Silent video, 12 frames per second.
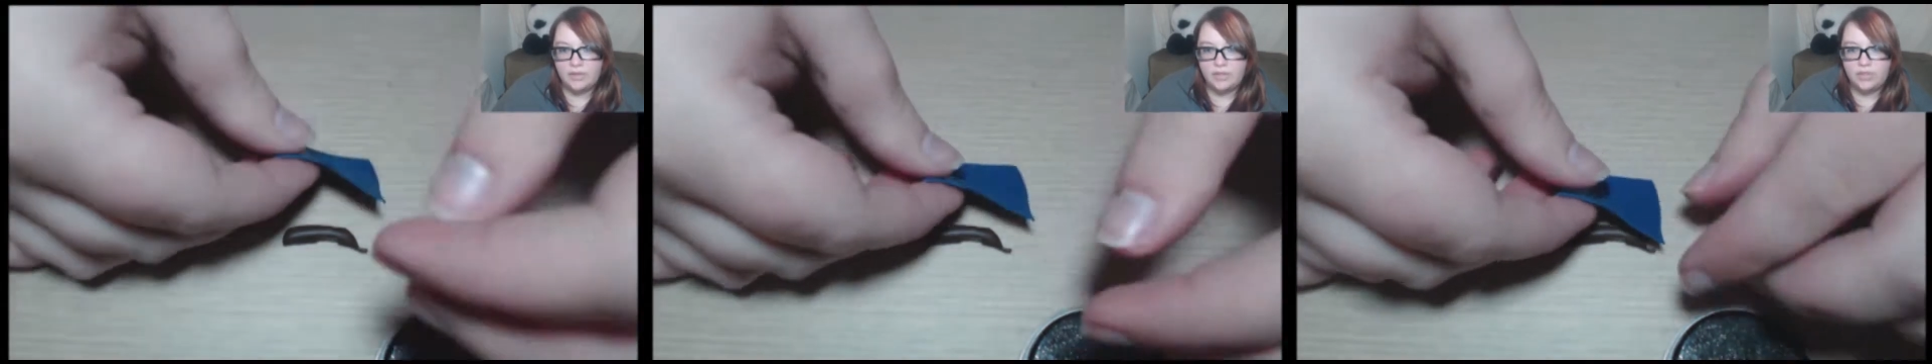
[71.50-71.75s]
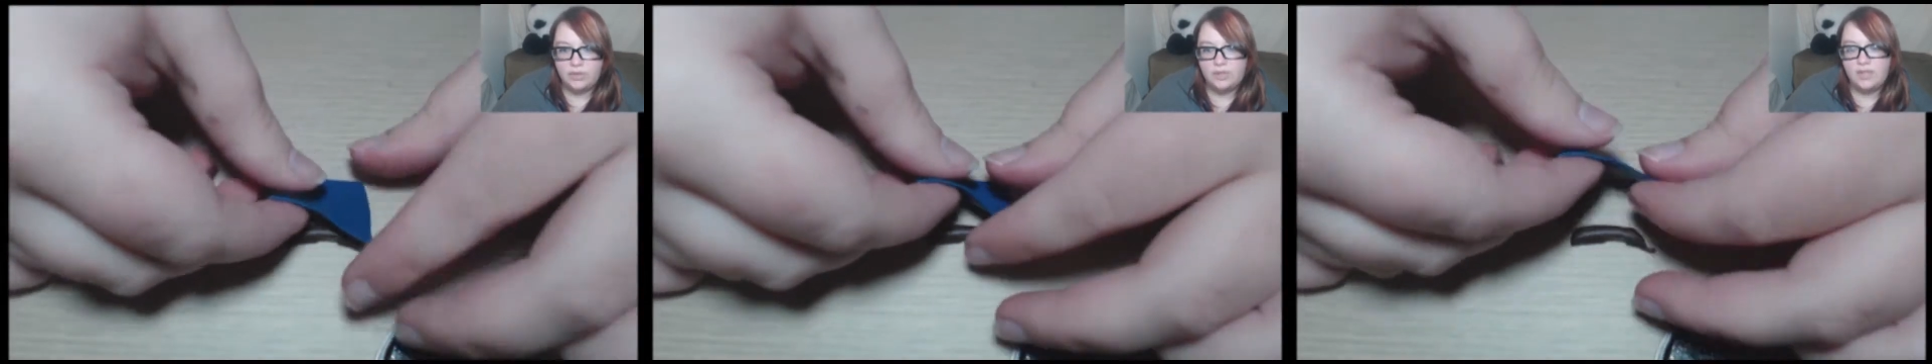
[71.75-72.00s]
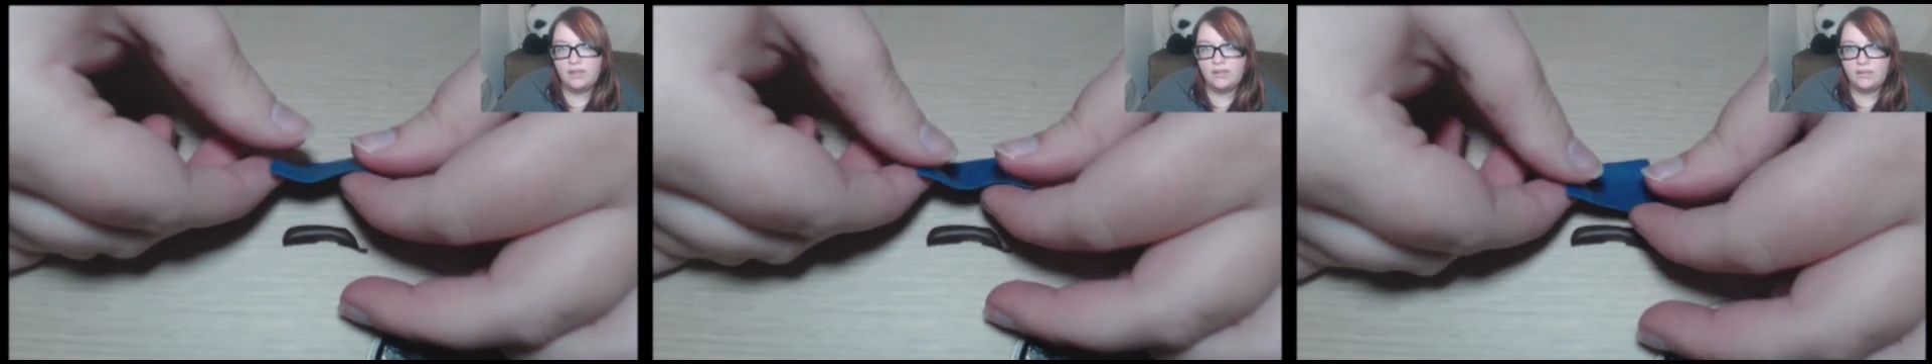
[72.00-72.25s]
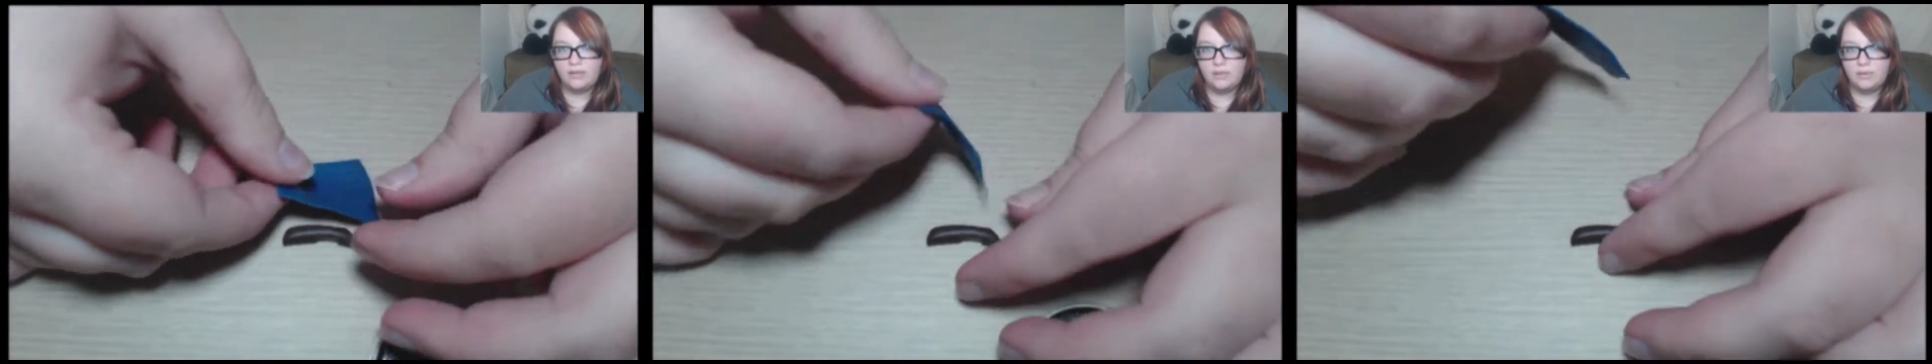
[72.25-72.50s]
was
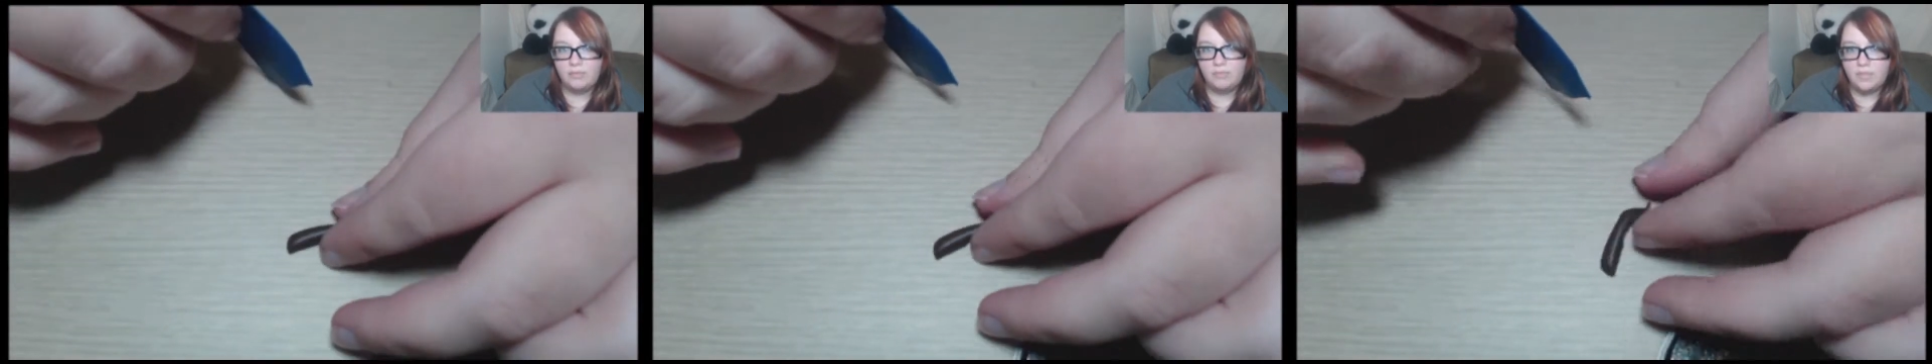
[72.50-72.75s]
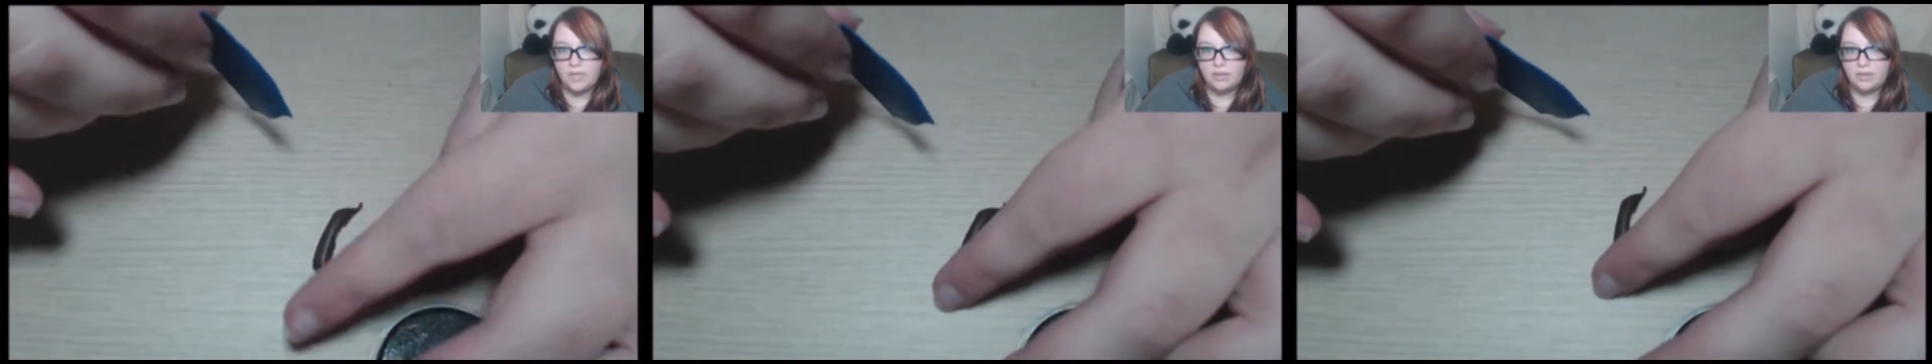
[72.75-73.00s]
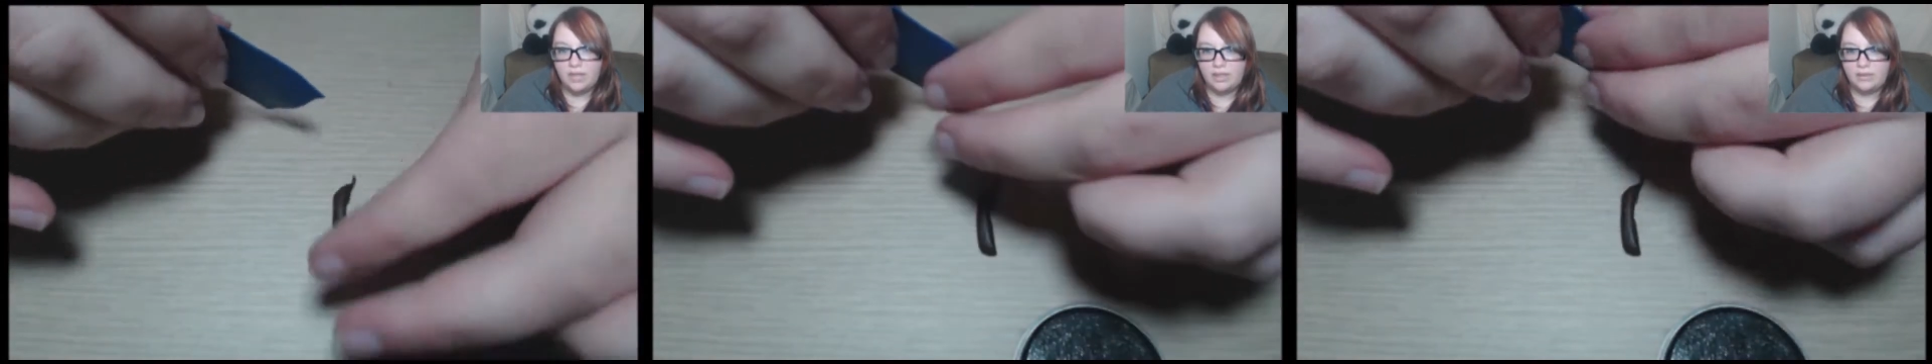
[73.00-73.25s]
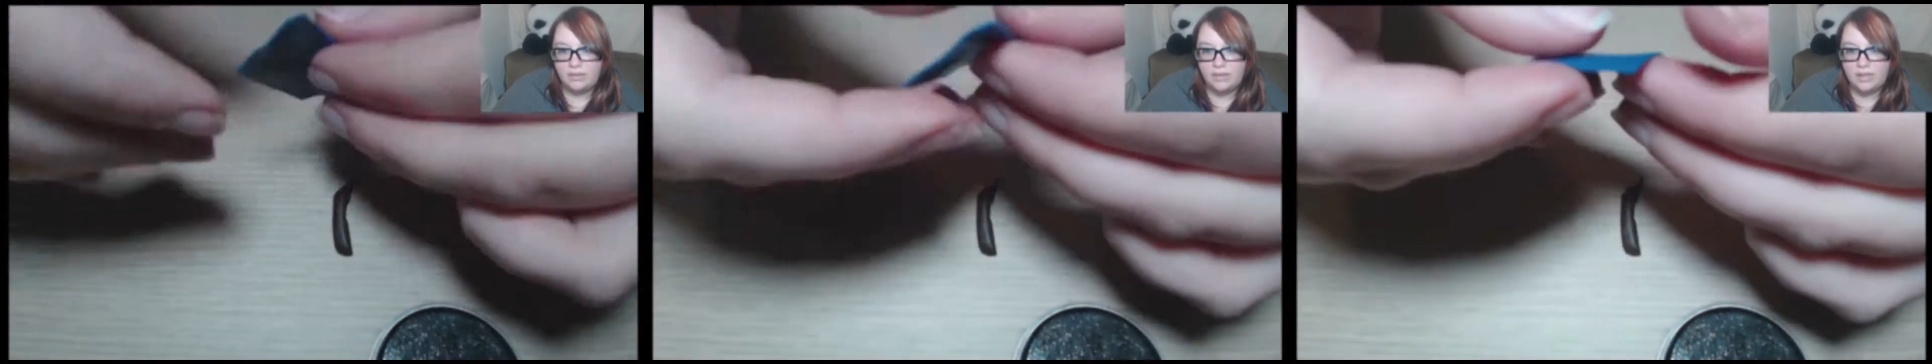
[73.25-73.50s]
choosing the middle
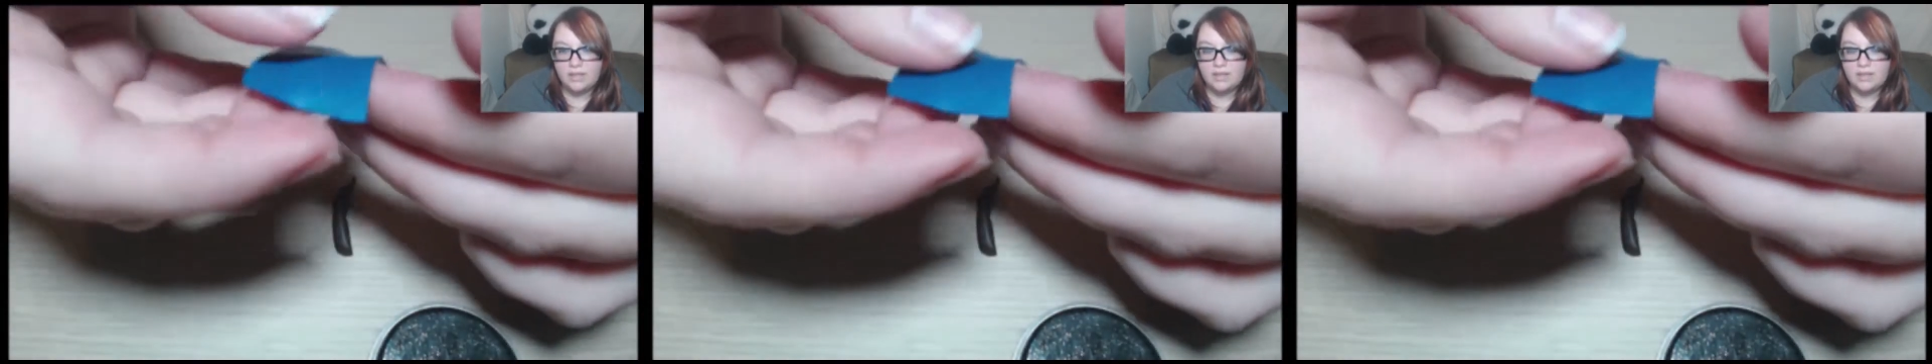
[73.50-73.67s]
color for